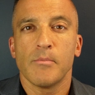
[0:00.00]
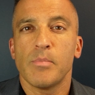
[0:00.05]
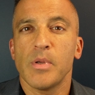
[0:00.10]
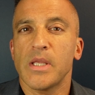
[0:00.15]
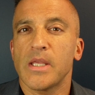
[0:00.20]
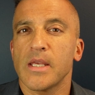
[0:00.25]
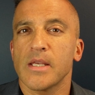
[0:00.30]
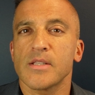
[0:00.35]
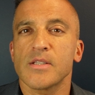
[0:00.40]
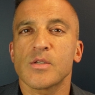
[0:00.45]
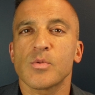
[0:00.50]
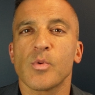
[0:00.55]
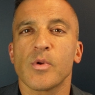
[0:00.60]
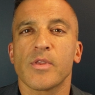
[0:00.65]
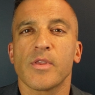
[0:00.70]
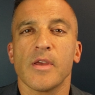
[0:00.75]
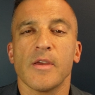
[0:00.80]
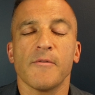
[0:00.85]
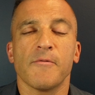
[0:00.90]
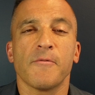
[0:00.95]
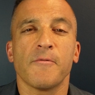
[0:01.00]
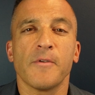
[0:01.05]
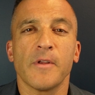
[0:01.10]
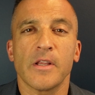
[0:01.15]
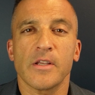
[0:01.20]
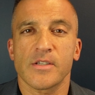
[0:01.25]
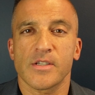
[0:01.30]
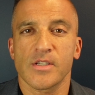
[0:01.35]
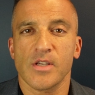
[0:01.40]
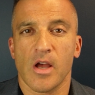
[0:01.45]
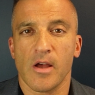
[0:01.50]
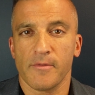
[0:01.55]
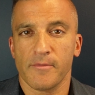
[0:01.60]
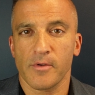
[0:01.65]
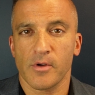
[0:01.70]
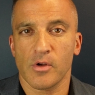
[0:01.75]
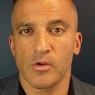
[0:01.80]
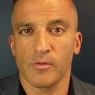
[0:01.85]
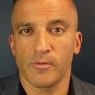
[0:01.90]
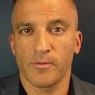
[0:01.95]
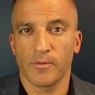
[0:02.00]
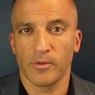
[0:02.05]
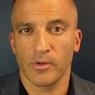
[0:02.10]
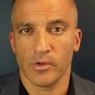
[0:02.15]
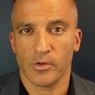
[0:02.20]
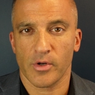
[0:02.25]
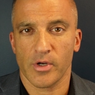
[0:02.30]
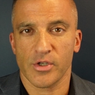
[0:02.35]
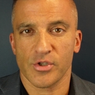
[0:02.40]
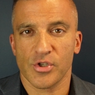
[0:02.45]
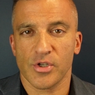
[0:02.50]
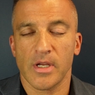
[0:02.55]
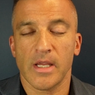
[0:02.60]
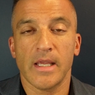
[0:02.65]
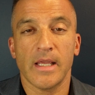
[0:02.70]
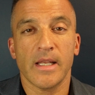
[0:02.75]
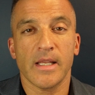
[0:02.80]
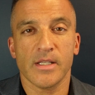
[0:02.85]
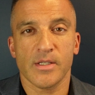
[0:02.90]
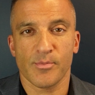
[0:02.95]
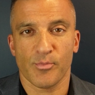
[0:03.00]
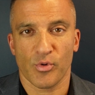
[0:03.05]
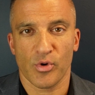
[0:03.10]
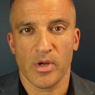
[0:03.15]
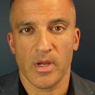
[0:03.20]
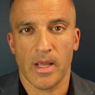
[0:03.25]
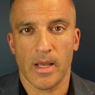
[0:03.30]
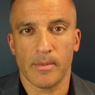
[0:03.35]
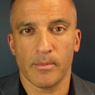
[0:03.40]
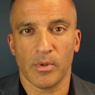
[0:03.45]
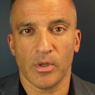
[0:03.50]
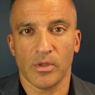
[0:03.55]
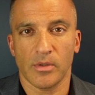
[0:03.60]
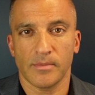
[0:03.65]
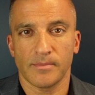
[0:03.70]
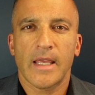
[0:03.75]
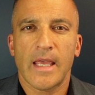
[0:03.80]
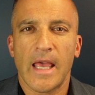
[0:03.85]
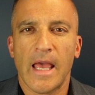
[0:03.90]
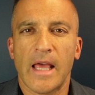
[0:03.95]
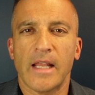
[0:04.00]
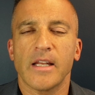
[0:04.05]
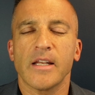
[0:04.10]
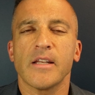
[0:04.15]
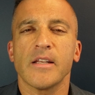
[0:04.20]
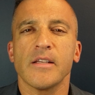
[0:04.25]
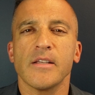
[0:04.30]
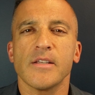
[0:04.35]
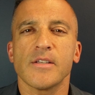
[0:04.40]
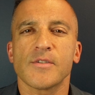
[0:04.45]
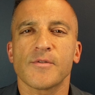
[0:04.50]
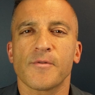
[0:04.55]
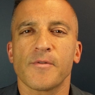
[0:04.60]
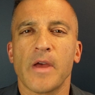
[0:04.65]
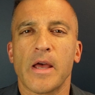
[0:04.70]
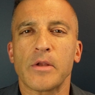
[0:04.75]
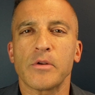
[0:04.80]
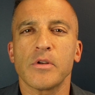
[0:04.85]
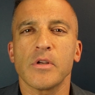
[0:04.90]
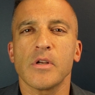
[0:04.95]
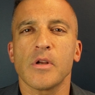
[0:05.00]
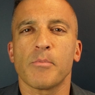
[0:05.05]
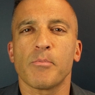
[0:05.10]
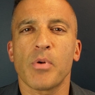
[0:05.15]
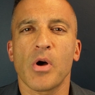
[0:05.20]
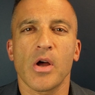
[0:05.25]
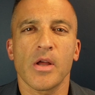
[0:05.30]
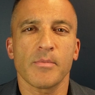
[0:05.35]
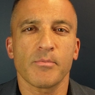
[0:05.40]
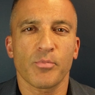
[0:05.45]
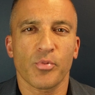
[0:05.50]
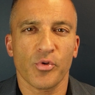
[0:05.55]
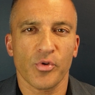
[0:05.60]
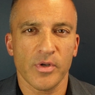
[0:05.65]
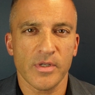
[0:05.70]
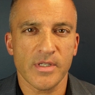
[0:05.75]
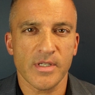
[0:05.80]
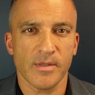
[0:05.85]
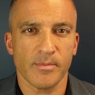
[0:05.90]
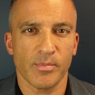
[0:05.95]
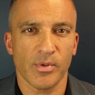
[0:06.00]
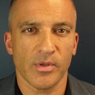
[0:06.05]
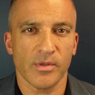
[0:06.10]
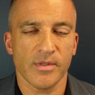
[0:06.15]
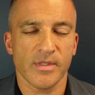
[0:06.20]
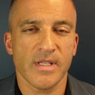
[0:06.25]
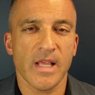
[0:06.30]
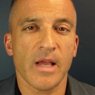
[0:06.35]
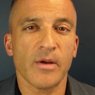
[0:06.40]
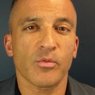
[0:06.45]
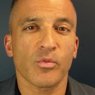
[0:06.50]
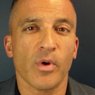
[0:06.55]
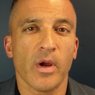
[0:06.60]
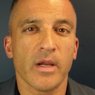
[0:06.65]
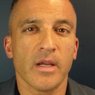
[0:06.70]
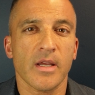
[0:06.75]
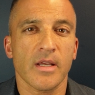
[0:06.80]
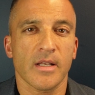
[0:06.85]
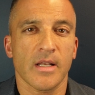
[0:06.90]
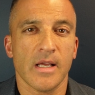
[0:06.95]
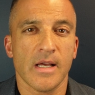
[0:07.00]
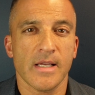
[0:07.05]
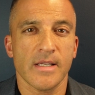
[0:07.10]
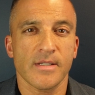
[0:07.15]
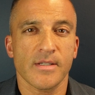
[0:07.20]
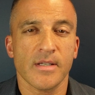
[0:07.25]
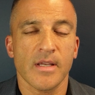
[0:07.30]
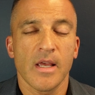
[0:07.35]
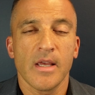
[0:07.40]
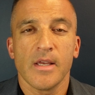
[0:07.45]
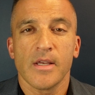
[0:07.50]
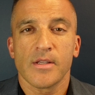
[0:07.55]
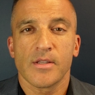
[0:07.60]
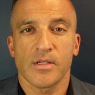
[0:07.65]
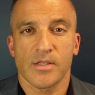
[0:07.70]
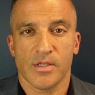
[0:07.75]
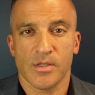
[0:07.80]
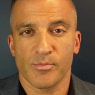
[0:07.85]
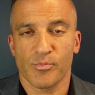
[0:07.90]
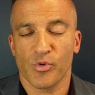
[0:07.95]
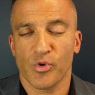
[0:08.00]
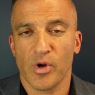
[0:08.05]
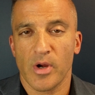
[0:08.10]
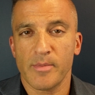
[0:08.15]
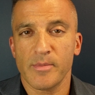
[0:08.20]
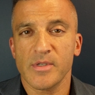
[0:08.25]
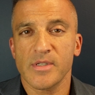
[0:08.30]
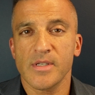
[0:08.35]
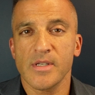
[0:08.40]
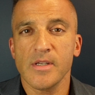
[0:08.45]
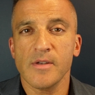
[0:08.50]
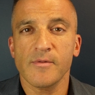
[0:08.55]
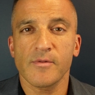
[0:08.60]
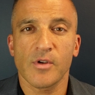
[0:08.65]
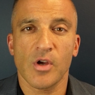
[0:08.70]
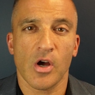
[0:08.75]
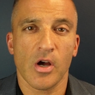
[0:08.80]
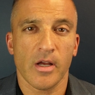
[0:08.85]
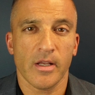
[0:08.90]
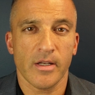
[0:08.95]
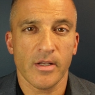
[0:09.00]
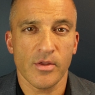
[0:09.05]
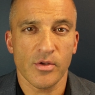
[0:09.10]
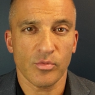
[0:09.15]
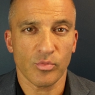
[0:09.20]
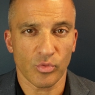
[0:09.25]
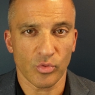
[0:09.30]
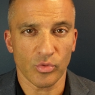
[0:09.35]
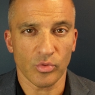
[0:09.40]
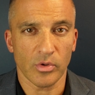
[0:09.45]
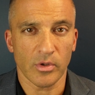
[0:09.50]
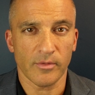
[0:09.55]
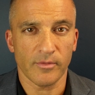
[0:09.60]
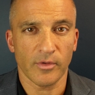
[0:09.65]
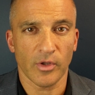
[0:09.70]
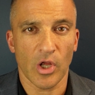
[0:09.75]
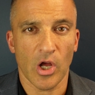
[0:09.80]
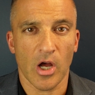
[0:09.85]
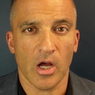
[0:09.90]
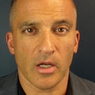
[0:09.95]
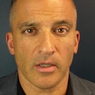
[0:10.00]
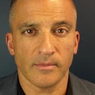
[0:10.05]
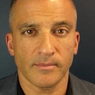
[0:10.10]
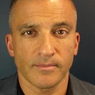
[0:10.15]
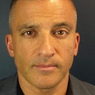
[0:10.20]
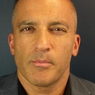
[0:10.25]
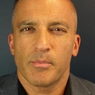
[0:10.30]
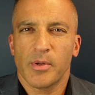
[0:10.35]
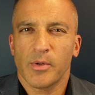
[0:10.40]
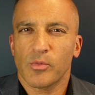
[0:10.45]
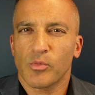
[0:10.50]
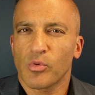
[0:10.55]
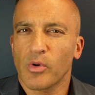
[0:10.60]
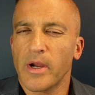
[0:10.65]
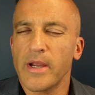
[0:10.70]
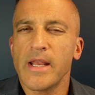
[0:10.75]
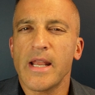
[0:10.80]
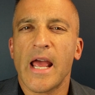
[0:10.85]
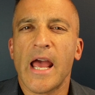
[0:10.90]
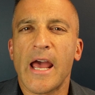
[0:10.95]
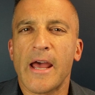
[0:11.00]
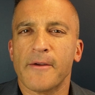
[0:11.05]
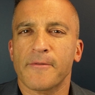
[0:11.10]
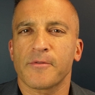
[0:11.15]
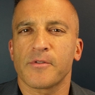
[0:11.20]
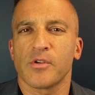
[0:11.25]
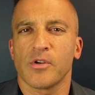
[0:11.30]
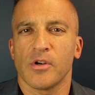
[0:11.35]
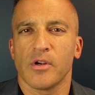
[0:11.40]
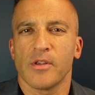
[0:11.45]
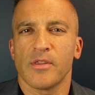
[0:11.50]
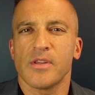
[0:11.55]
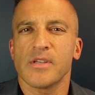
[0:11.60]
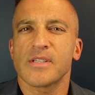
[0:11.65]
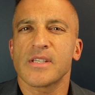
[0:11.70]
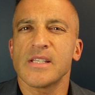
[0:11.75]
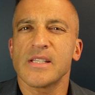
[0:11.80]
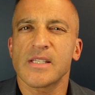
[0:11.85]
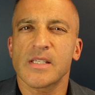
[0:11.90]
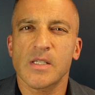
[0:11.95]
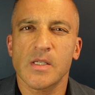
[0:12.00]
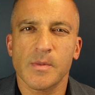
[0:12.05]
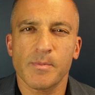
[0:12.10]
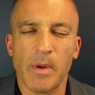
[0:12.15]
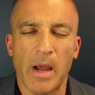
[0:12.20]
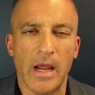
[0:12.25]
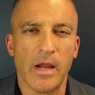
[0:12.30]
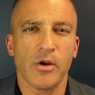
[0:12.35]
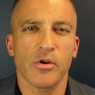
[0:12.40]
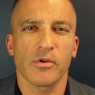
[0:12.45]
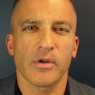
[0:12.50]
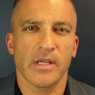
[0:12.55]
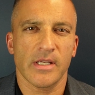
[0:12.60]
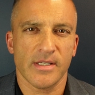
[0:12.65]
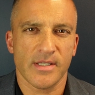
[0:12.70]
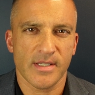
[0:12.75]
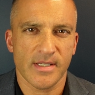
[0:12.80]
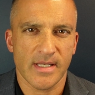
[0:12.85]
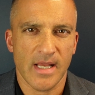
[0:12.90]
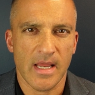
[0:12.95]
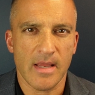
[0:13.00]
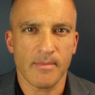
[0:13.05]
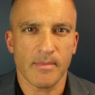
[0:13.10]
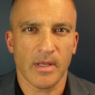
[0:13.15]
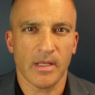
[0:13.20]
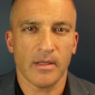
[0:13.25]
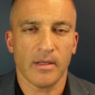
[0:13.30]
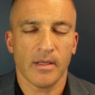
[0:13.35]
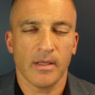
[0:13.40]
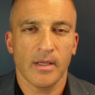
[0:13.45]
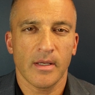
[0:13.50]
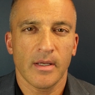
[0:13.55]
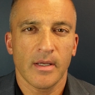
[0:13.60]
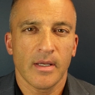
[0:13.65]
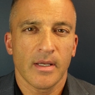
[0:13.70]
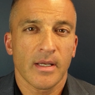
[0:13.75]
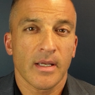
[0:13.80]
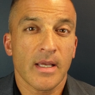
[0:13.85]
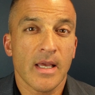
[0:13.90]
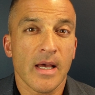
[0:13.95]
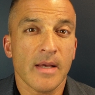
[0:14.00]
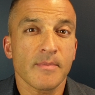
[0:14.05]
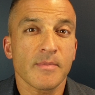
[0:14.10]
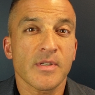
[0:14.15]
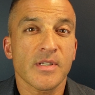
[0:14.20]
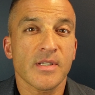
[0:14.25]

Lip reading: begins with a philosophical flourish in its preamble. Canada is founded upon principles that recognize the supremacy of God and the rule of law. But right after this inspiring statement comes